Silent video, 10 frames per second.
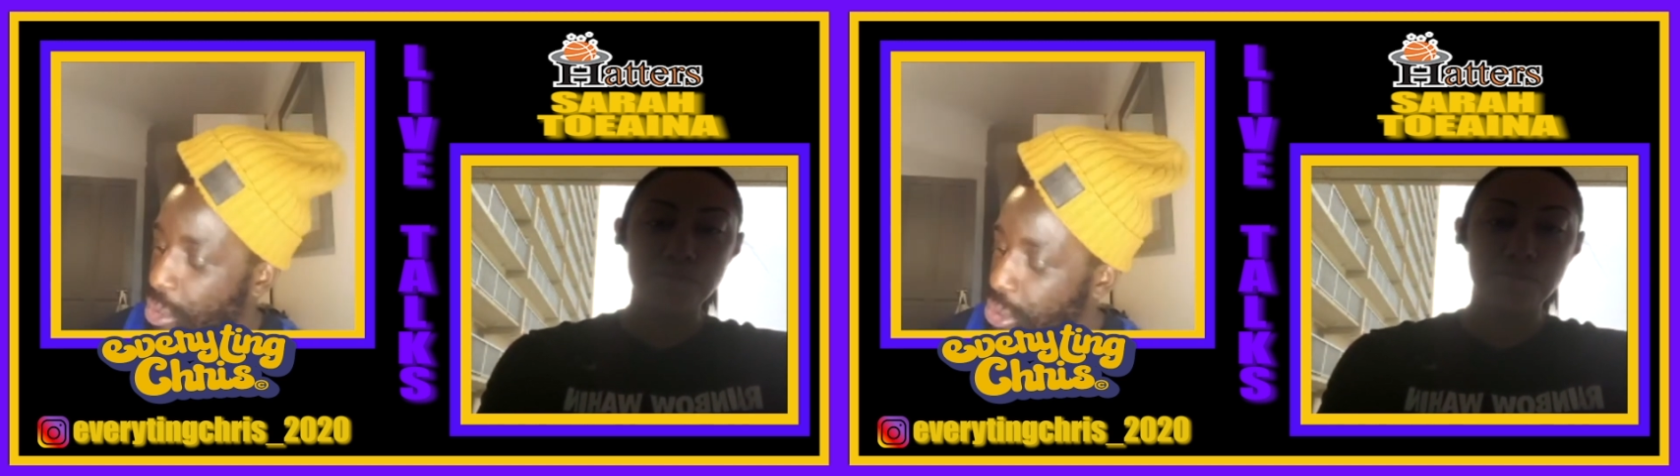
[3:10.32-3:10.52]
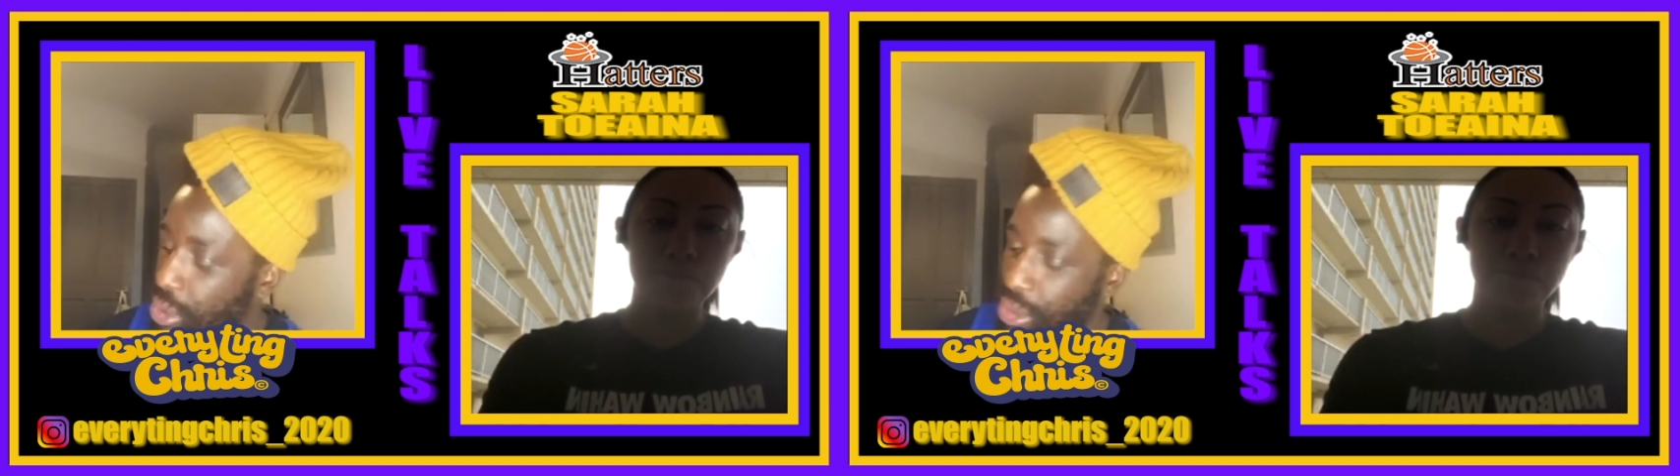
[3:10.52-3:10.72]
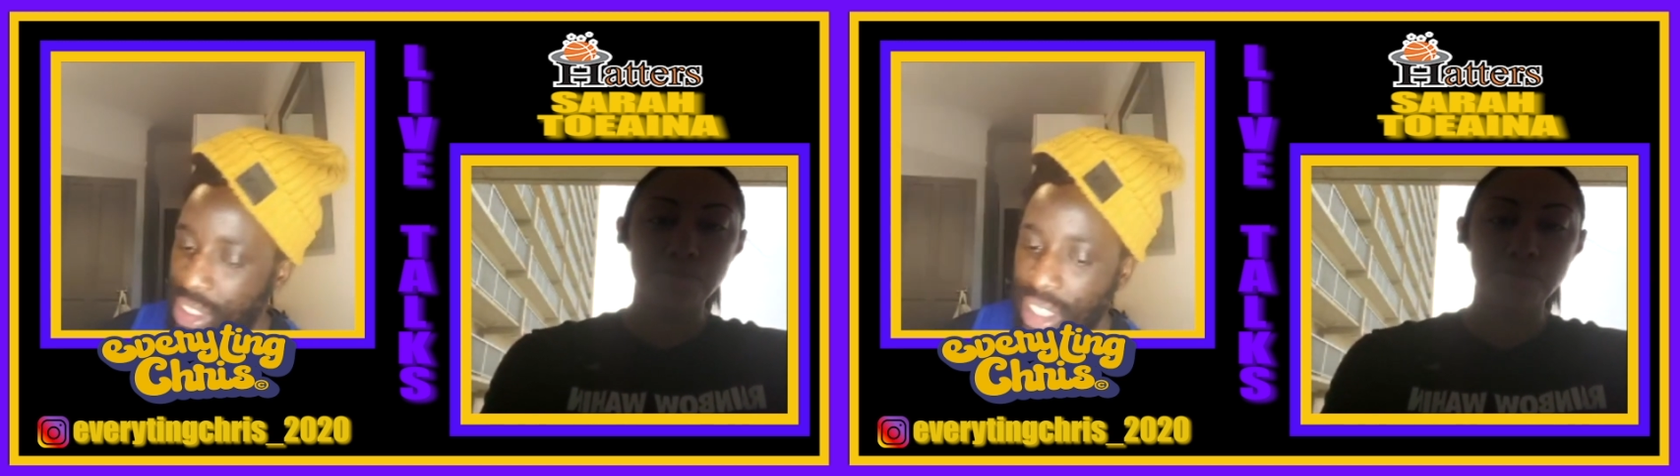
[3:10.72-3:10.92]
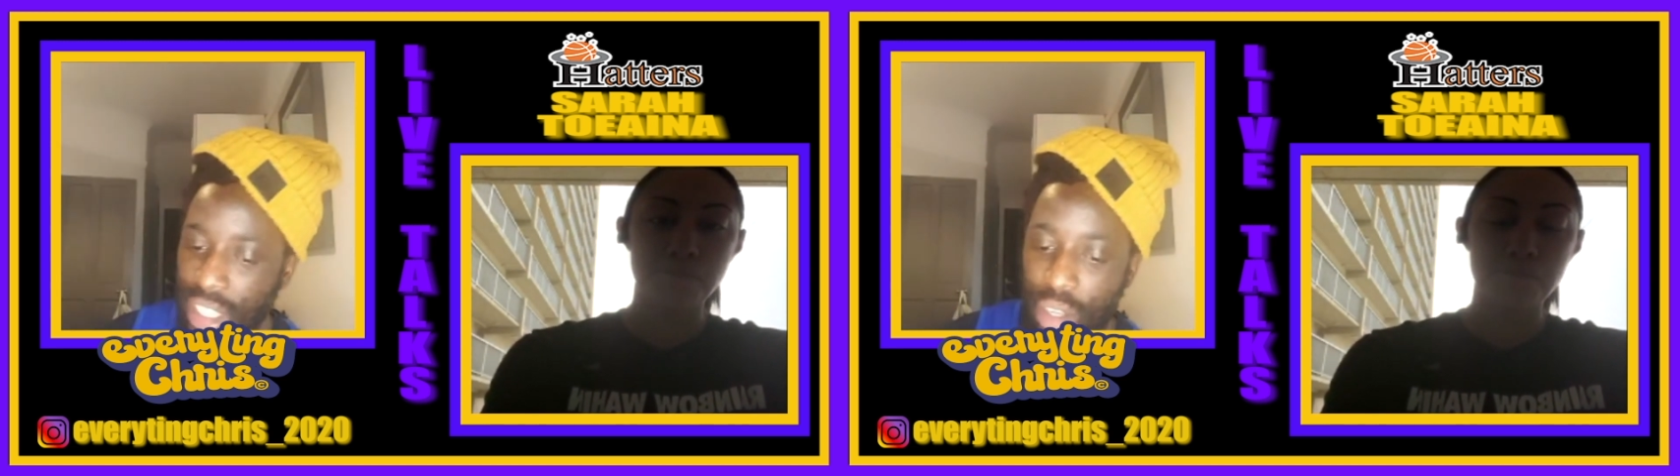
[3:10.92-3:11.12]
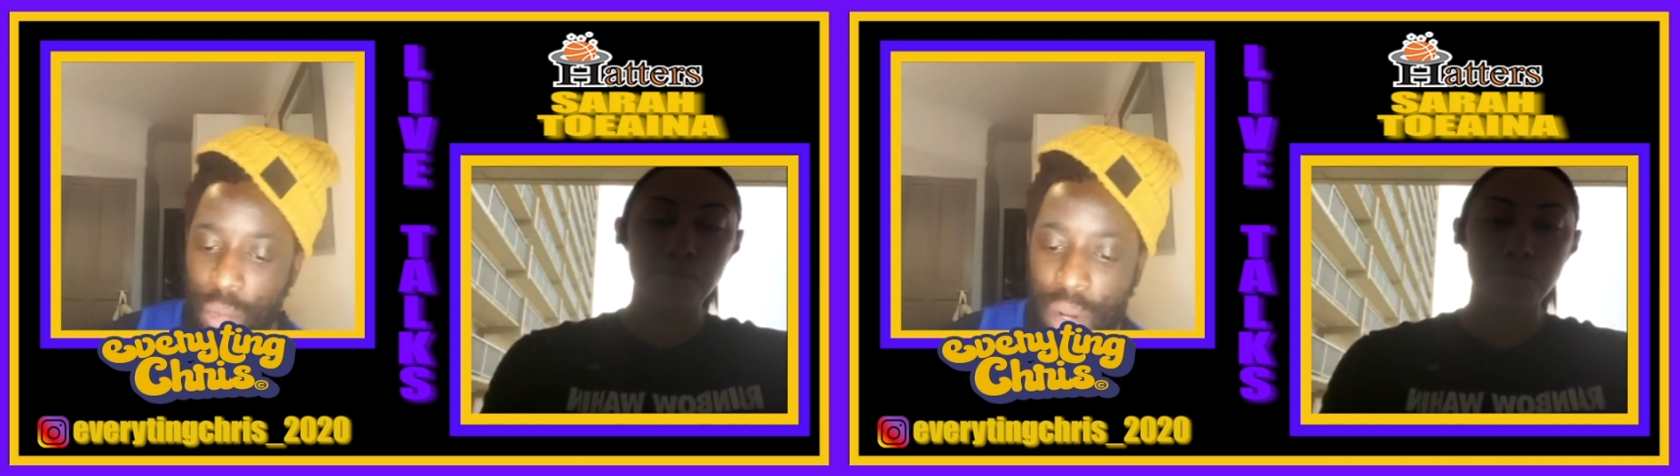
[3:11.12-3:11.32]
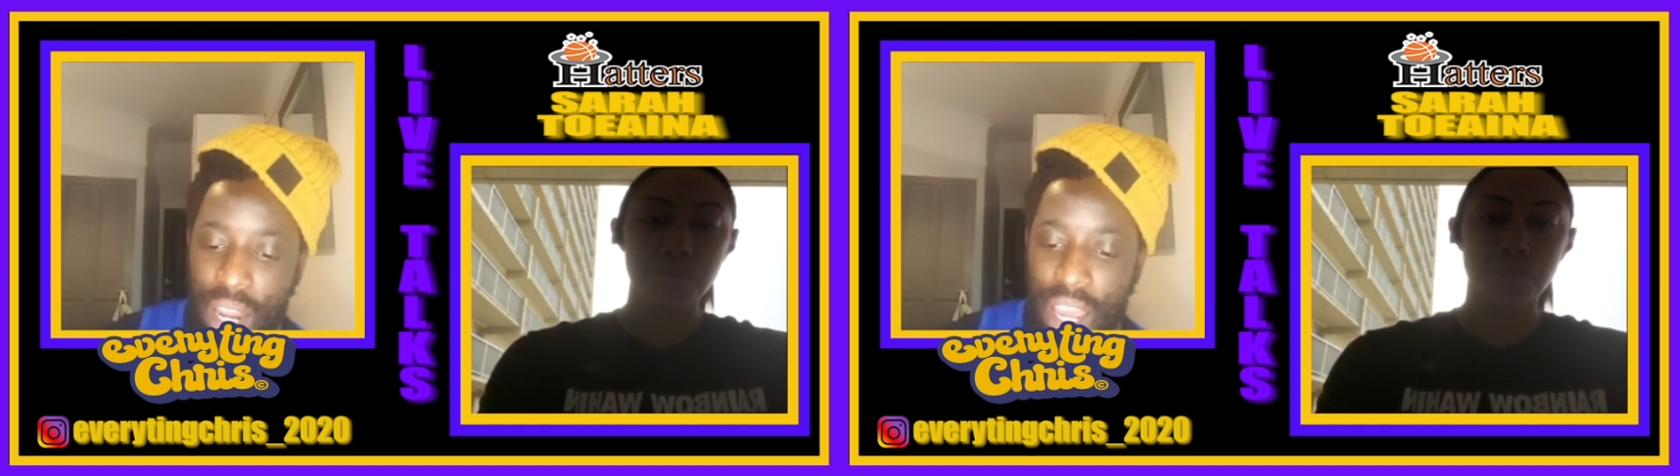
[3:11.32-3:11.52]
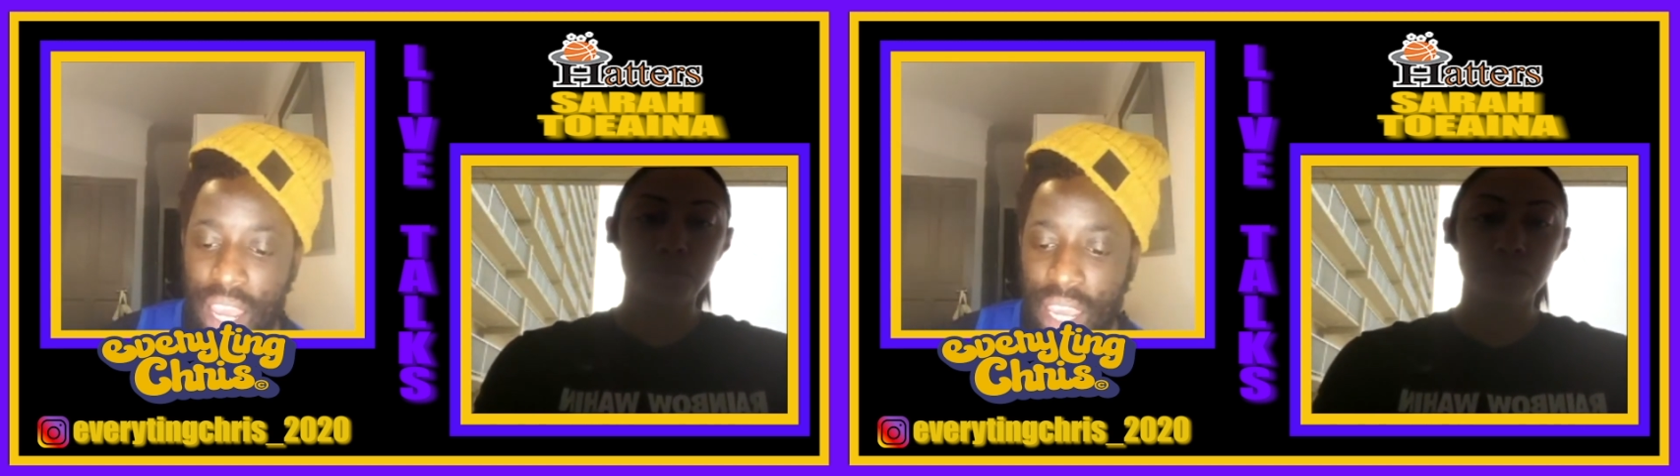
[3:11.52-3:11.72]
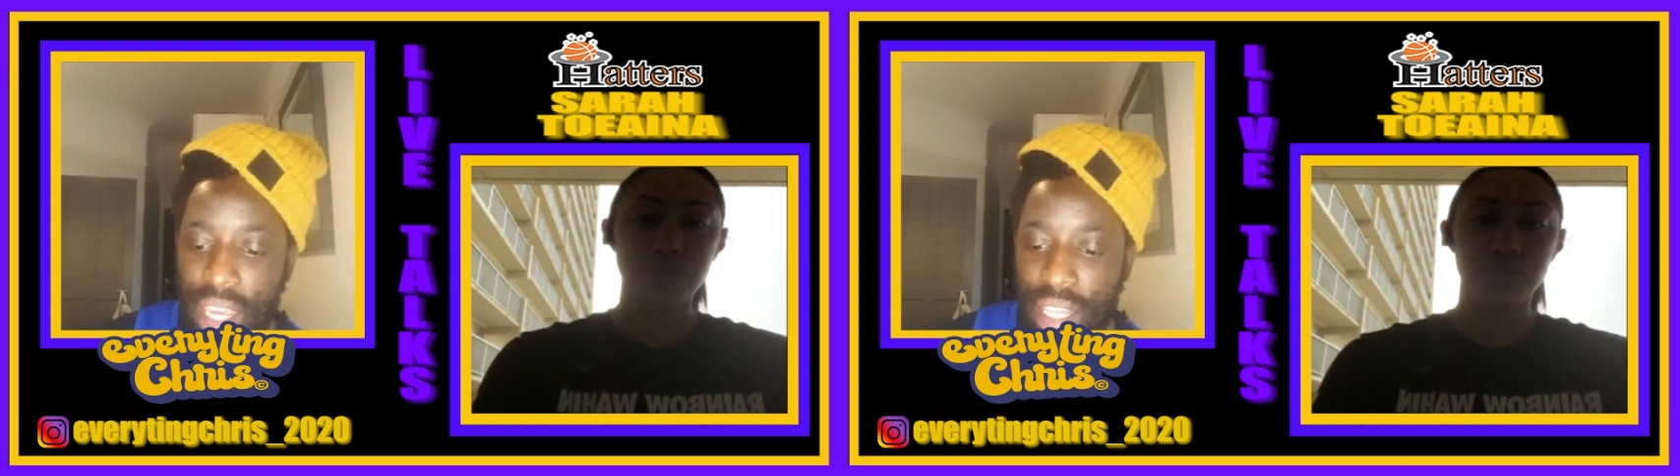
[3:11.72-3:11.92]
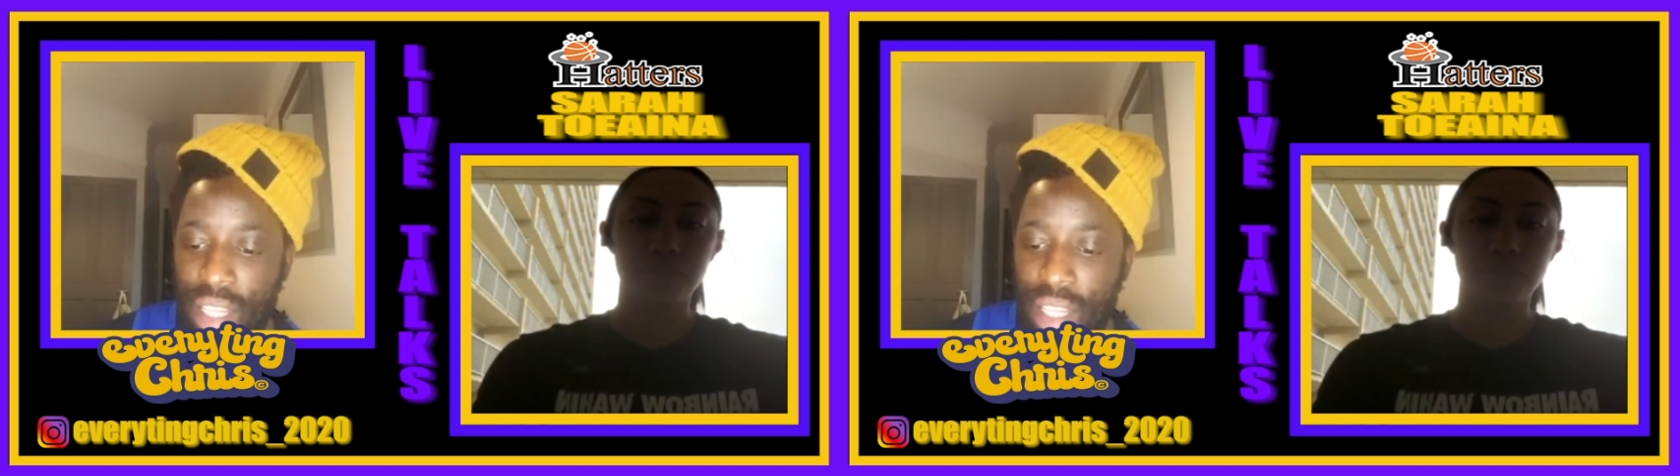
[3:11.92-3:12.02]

seen that you played